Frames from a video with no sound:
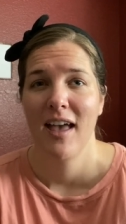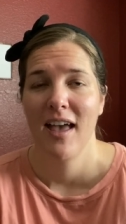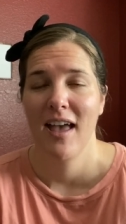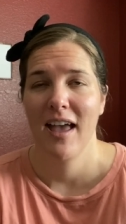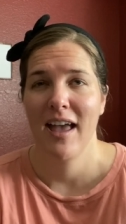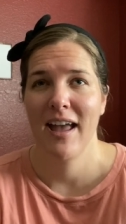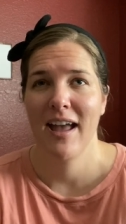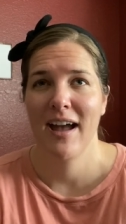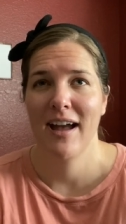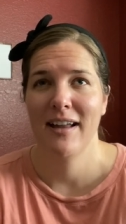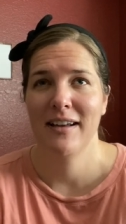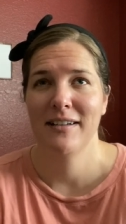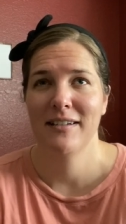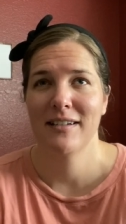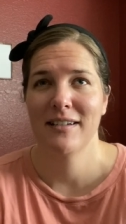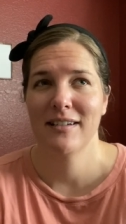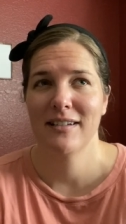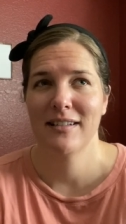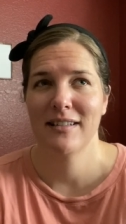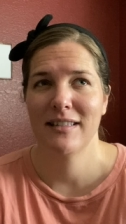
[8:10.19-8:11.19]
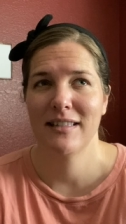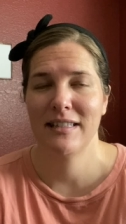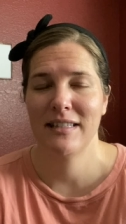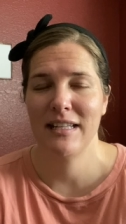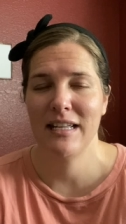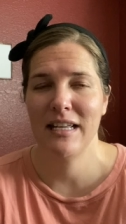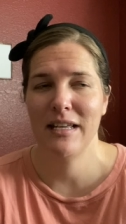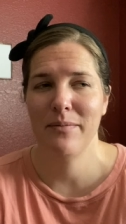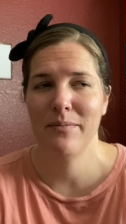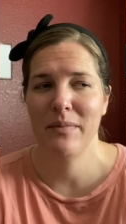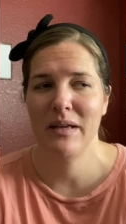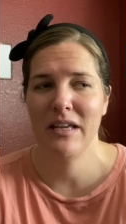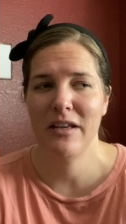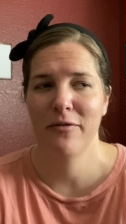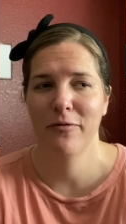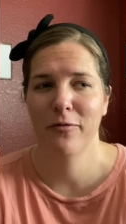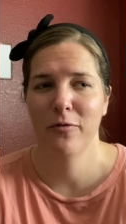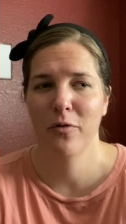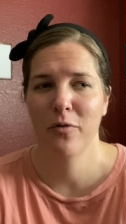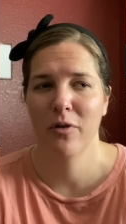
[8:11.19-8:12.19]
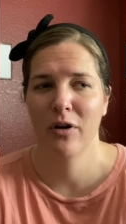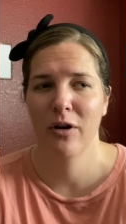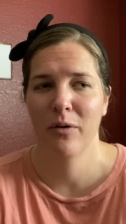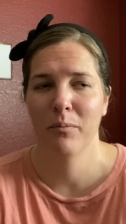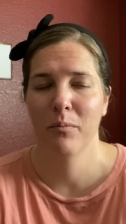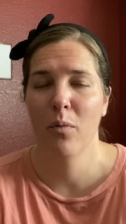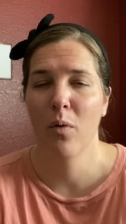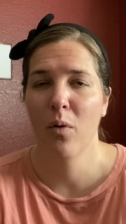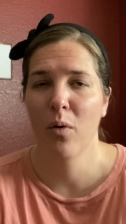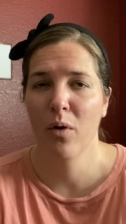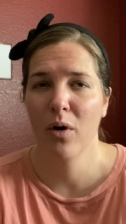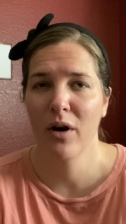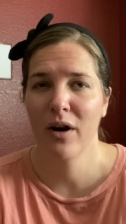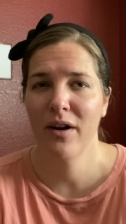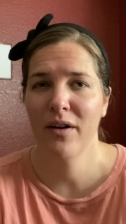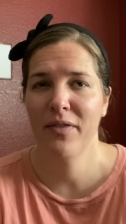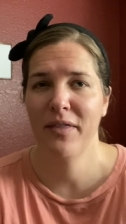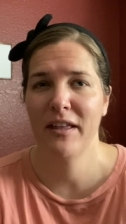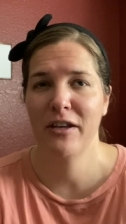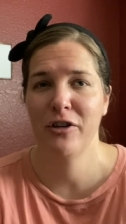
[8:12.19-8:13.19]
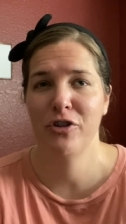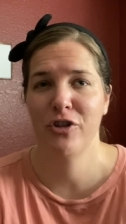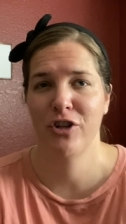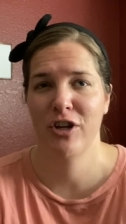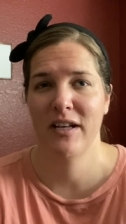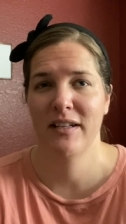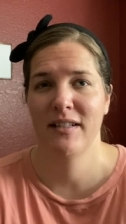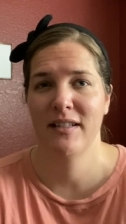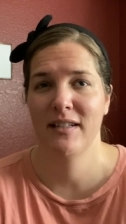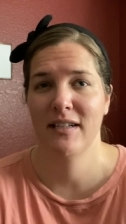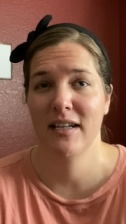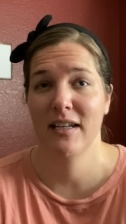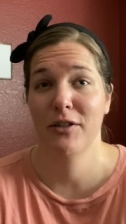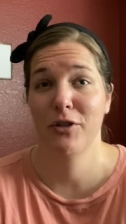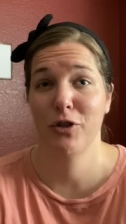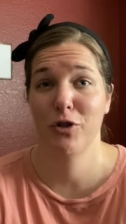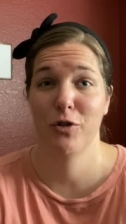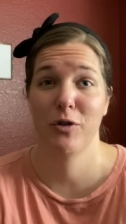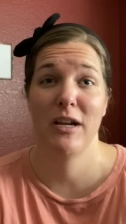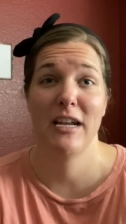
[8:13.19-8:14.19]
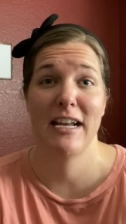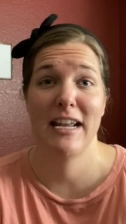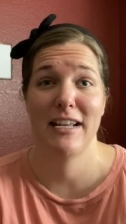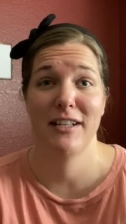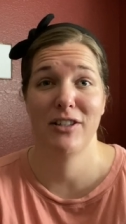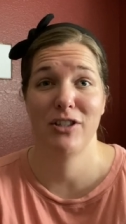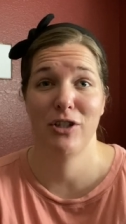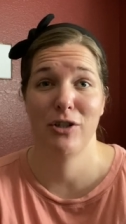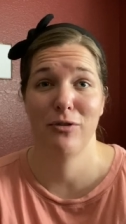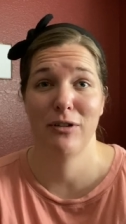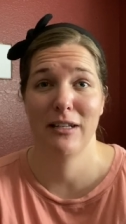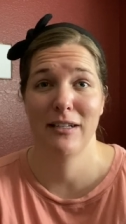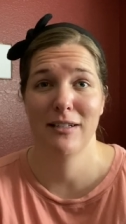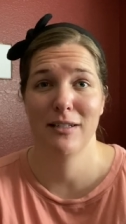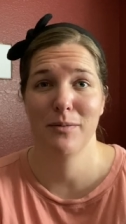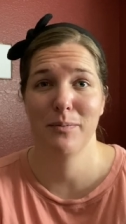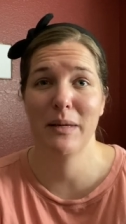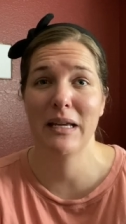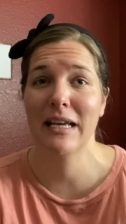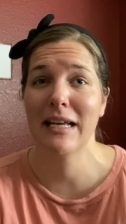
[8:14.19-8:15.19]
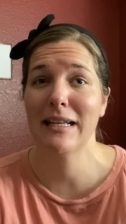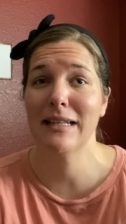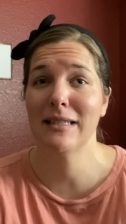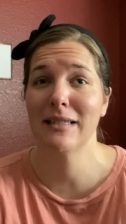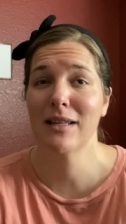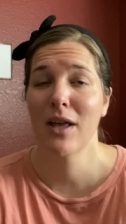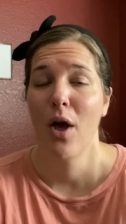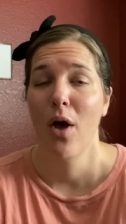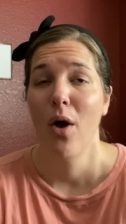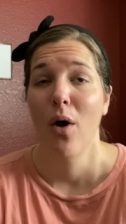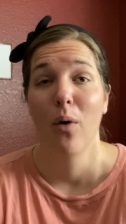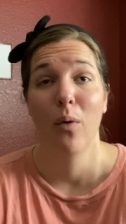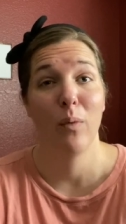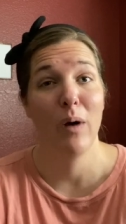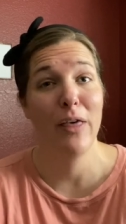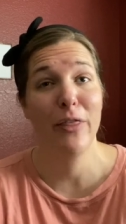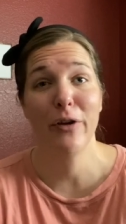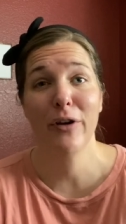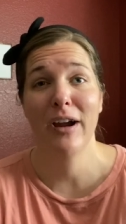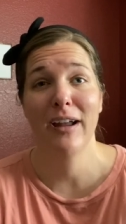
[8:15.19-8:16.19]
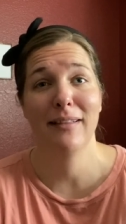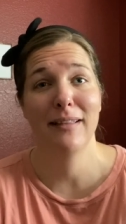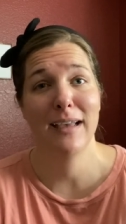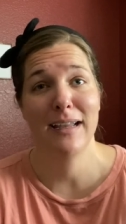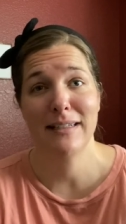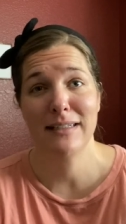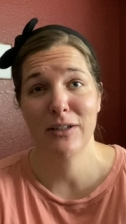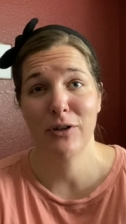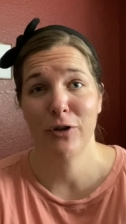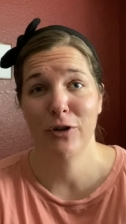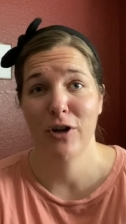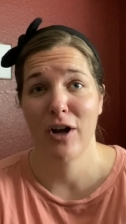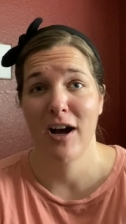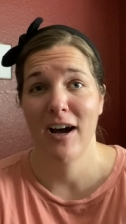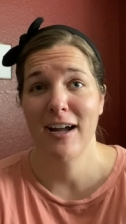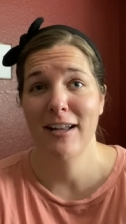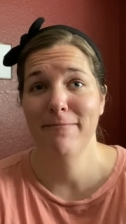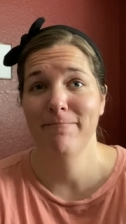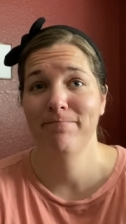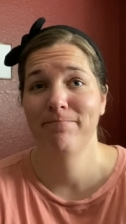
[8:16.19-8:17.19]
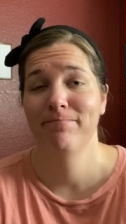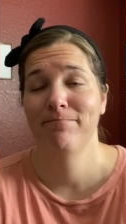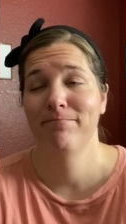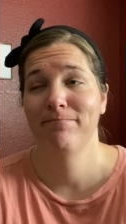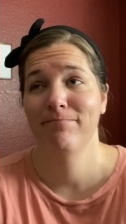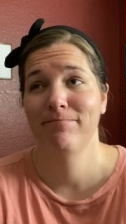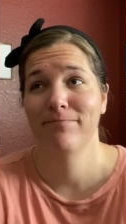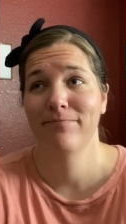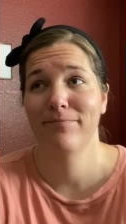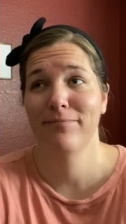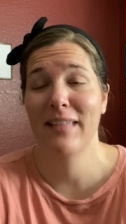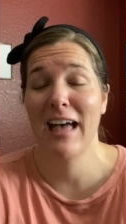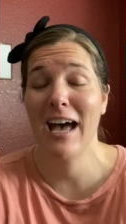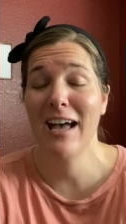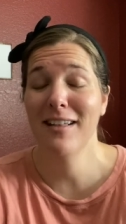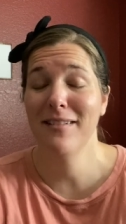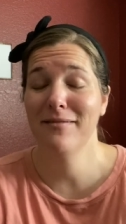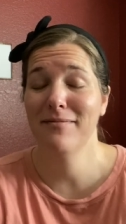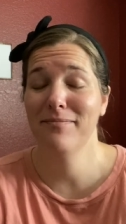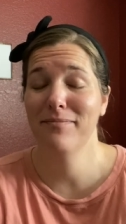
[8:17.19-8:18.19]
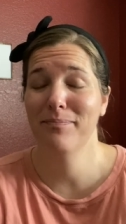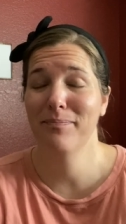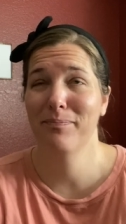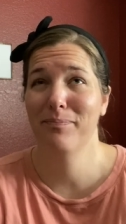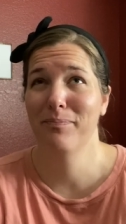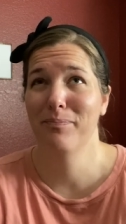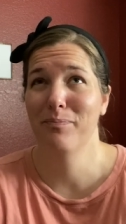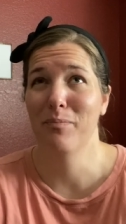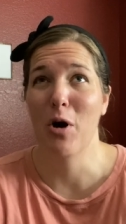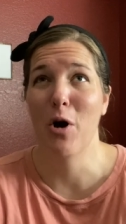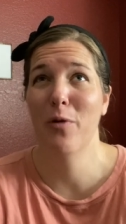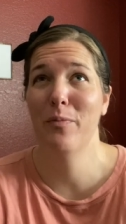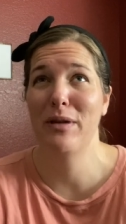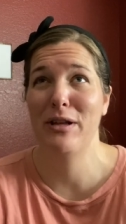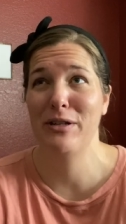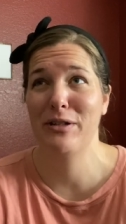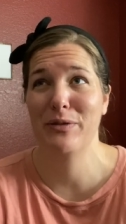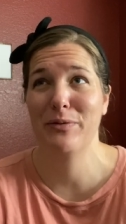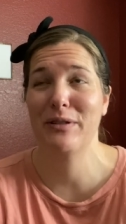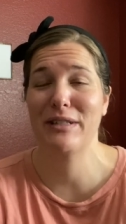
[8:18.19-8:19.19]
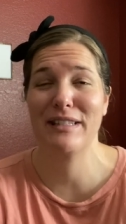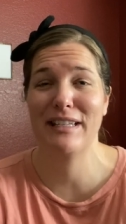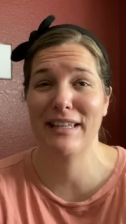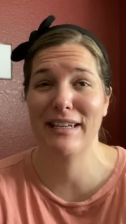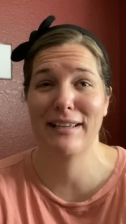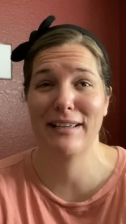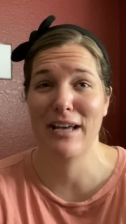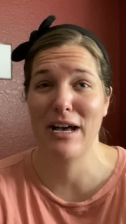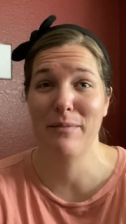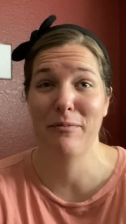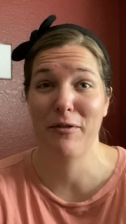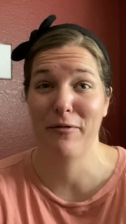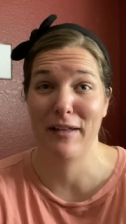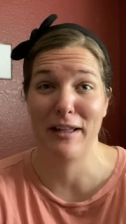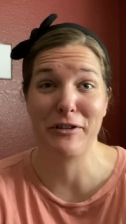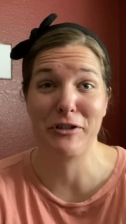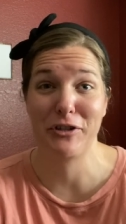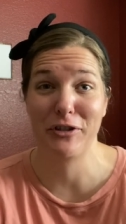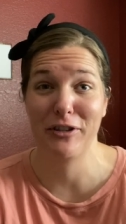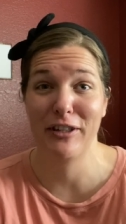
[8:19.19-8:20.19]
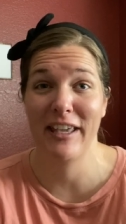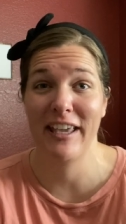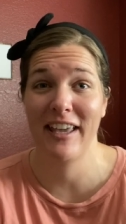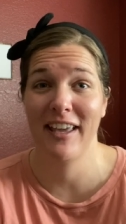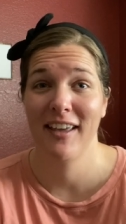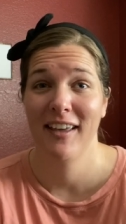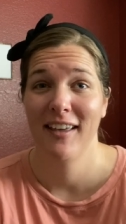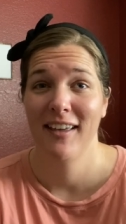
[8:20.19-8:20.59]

and see me for more than just a straight A student. Because whether I liked it or not, that moment was gonna come eventually.